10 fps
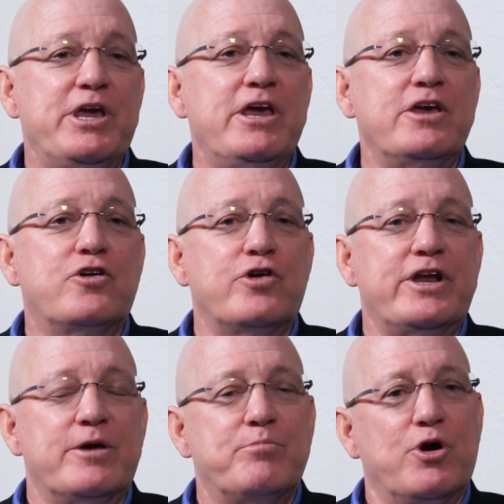Being
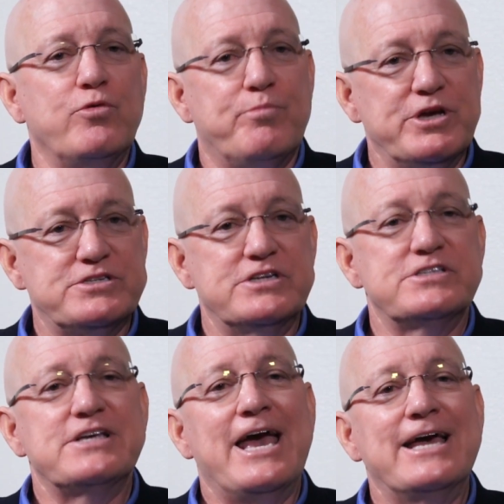good at both
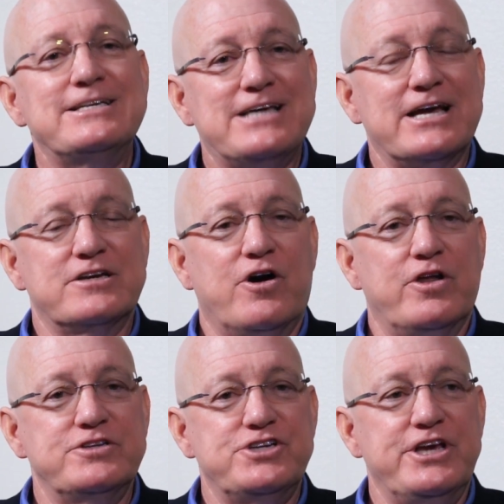business and
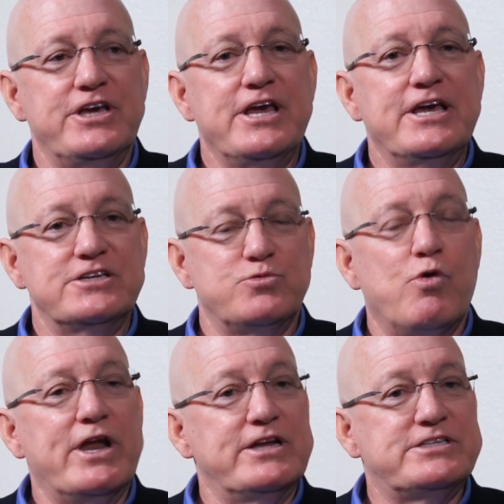technology is
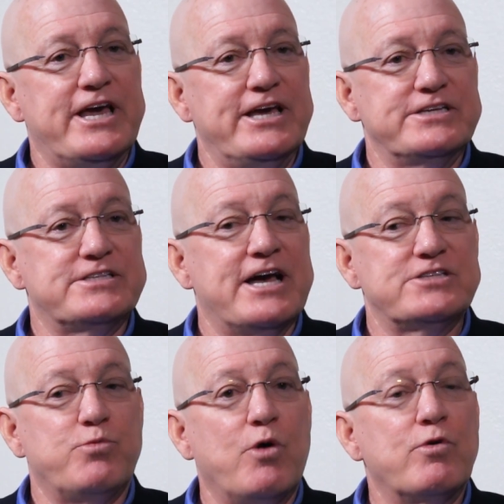what it takes.
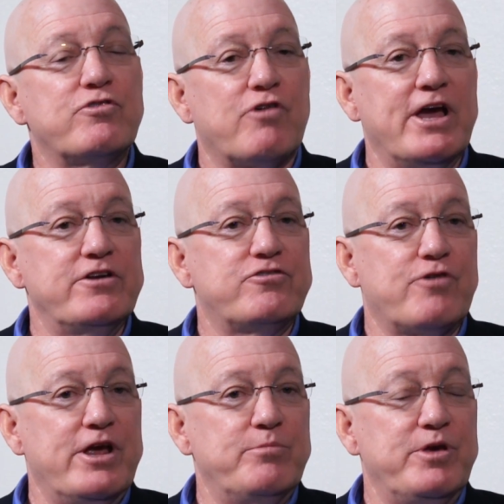That's what we're trying to
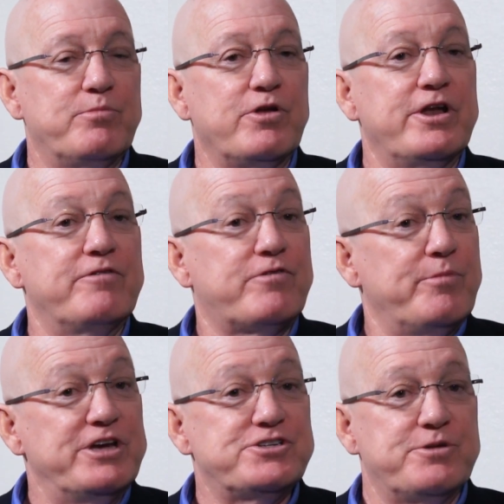train people in
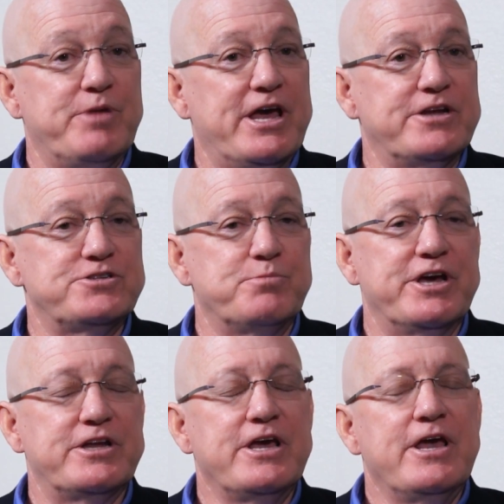information
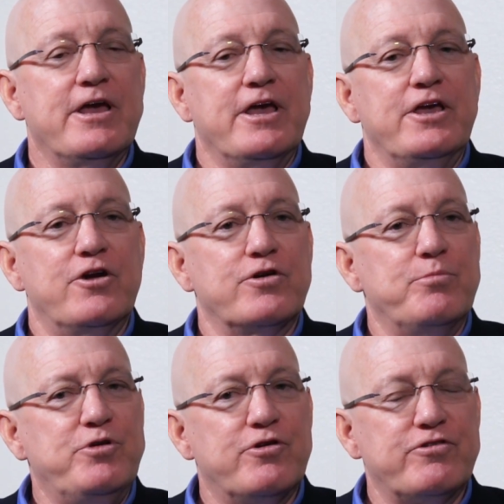management. You know,
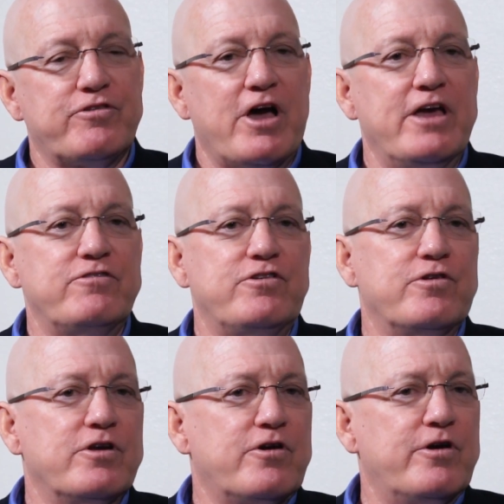computer science, you
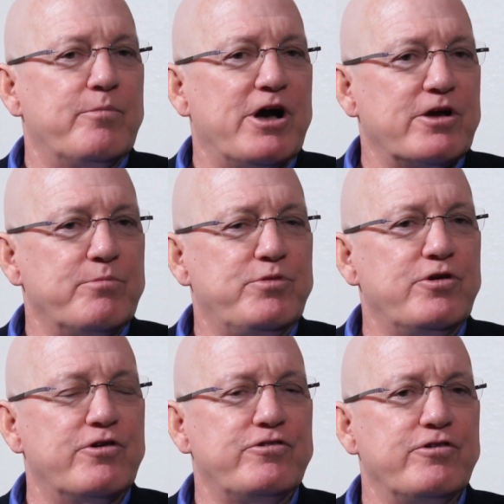can learn about
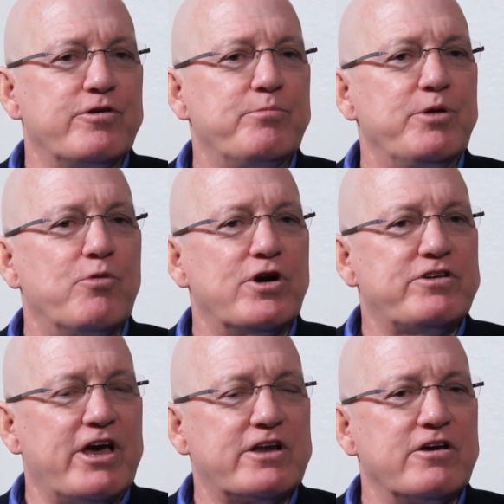computers, you can be more
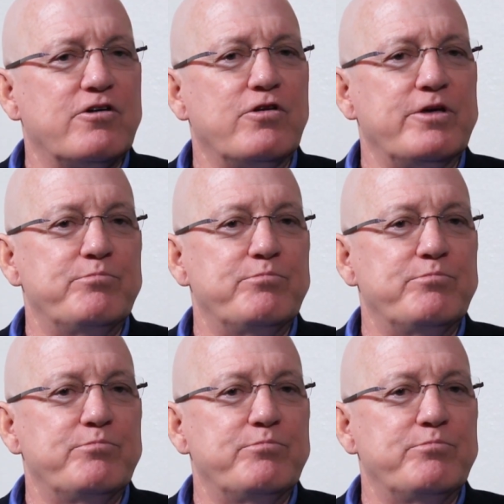technical.